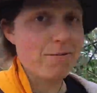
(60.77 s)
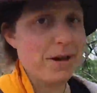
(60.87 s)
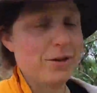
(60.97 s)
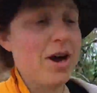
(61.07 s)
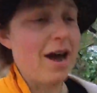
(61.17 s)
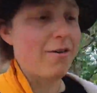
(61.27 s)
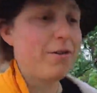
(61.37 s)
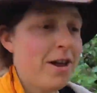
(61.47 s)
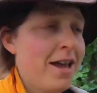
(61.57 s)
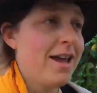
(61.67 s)
of mental
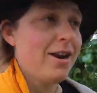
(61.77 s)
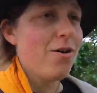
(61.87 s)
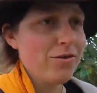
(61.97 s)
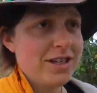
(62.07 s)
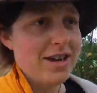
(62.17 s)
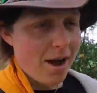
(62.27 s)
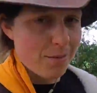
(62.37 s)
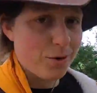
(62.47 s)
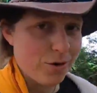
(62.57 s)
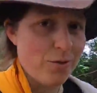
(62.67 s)
health. Now, obviously,
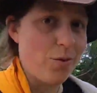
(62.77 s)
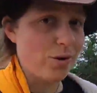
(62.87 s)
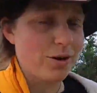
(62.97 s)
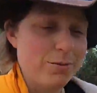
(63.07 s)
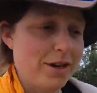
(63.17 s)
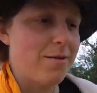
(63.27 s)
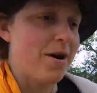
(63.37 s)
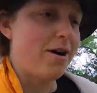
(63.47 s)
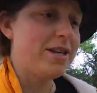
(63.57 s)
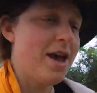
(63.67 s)
I'm not going to walk those 1,000,000
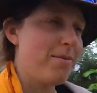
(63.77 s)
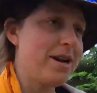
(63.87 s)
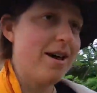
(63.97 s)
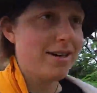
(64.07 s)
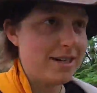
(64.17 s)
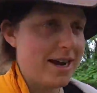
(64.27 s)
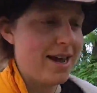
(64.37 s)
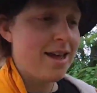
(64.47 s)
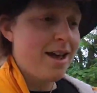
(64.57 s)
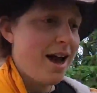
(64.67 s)
miles. I mean, last
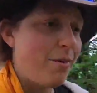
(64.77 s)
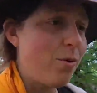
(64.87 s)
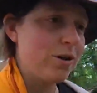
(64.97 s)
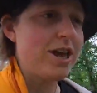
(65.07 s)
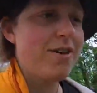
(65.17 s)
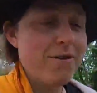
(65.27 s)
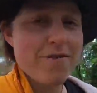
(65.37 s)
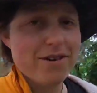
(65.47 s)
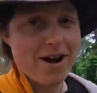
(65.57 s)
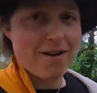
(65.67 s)
year, I walked
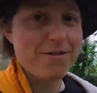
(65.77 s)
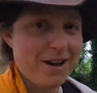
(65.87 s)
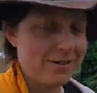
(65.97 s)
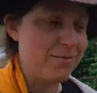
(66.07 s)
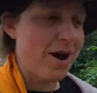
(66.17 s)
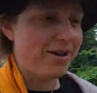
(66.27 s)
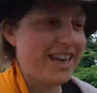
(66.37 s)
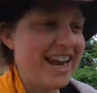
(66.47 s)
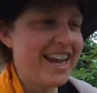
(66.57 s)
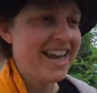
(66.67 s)
5,500
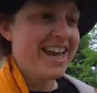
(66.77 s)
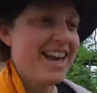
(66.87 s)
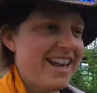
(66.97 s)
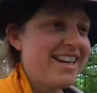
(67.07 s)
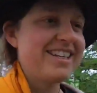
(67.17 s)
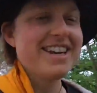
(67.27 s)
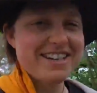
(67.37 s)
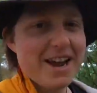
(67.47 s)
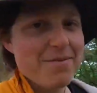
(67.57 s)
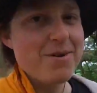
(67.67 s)
miles. It's
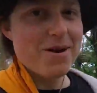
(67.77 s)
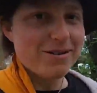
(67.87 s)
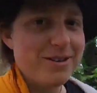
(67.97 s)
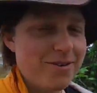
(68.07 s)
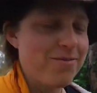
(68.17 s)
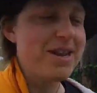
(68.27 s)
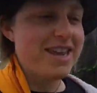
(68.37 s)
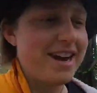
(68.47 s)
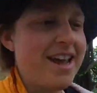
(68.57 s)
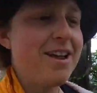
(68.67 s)
going to take me a while to log
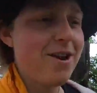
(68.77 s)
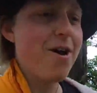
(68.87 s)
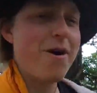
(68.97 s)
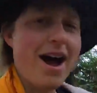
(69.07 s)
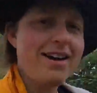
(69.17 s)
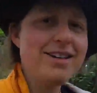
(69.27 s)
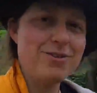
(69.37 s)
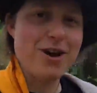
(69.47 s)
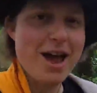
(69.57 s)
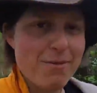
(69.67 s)
1,000,000. No, I
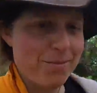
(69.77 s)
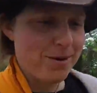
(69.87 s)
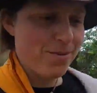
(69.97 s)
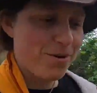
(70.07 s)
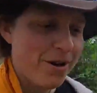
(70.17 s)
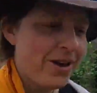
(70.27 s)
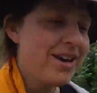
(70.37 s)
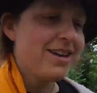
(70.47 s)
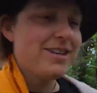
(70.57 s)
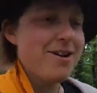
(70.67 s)
need your help, people.
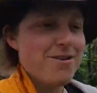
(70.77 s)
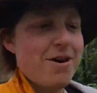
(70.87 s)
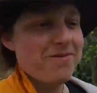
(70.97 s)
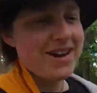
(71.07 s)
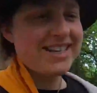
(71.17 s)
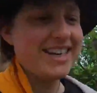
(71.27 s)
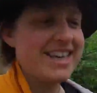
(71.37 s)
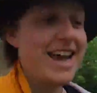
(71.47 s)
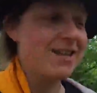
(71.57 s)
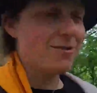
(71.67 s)
So
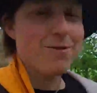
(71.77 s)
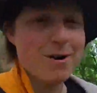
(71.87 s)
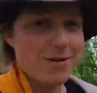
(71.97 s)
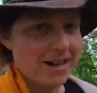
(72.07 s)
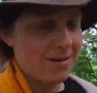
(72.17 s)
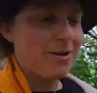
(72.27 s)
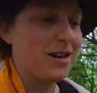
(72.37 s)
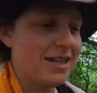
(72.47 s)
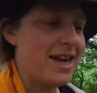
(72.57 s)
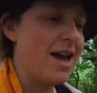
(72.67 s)
basically, as a worldwide
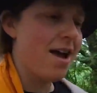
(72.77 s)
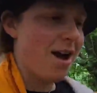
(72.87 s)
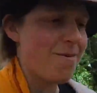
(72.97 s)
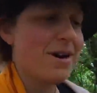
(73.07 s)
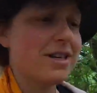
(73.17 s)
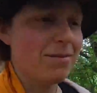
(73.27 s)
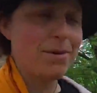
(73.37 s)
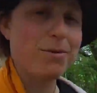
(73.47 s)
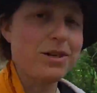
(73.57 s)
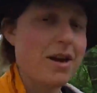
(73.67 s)
community, I'm asking
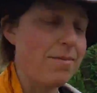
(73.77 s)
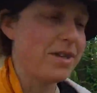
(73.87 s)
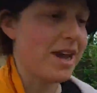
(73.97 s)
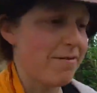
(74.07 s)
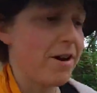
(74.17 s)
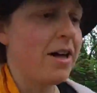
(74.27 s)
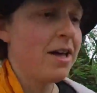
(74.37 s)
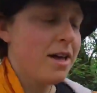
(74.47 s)
people to come together,